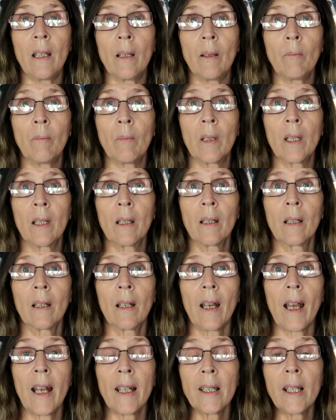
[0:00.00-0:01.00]
them
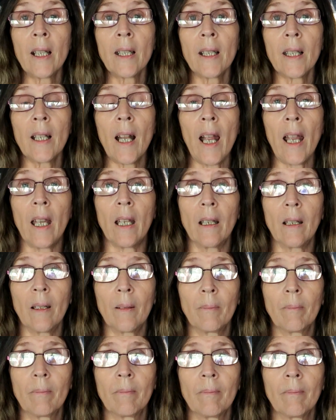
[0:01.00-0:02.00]
as a snake,
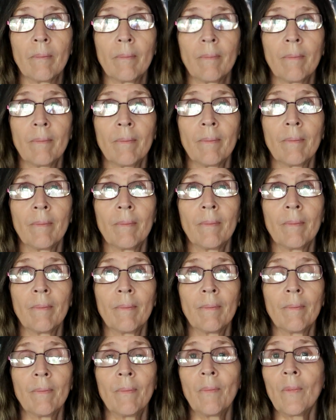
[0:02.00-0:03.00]

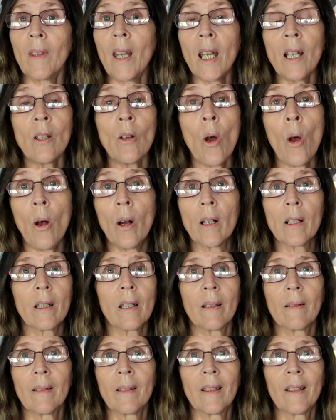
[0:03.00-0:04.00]
they're
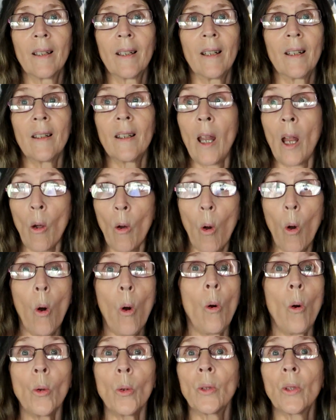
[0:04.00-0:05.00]
not. They're
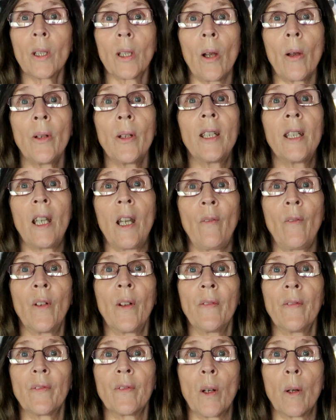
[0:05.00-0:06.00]
all so
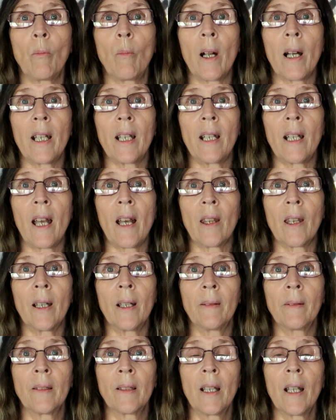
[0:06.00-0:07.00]
different from one
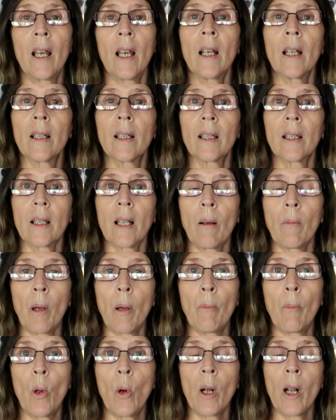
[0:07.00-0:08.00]
another. Some
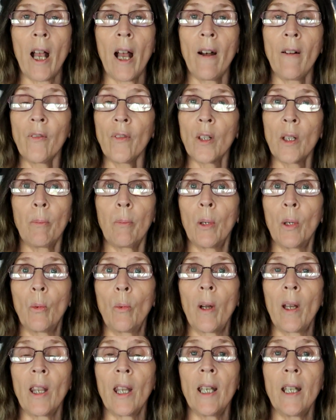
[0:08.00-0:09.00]
are more comfortable
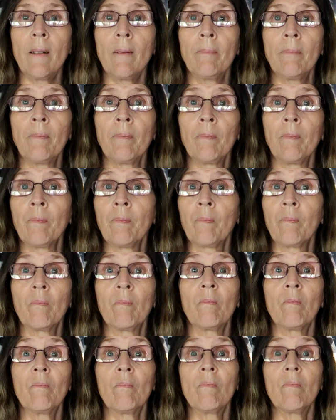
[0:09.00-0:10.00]
with it
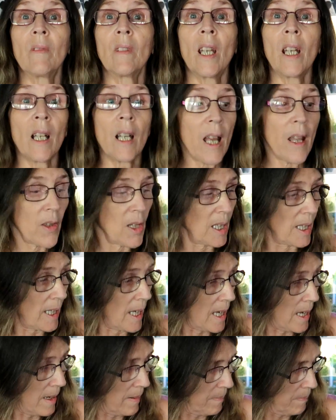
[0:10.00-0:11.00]
than others
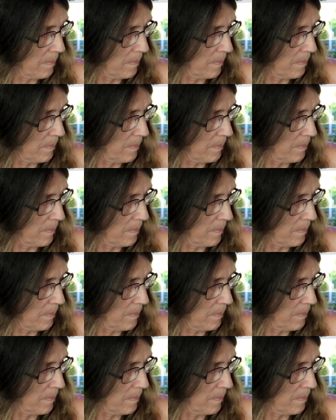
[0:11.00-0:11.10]
are.